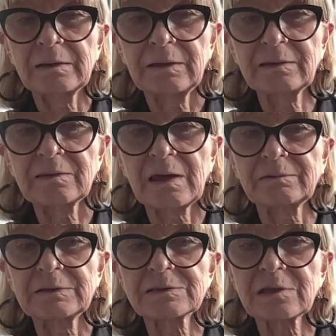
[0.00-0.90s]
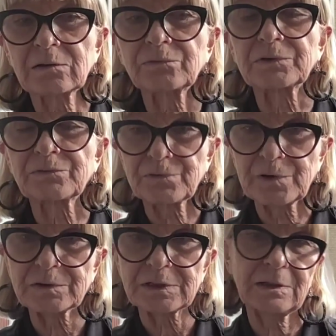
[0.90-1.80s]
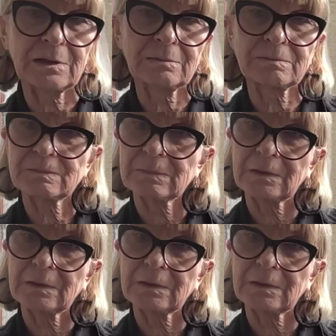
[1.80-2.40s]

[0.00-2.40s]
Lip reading: like that. Instead of confronting,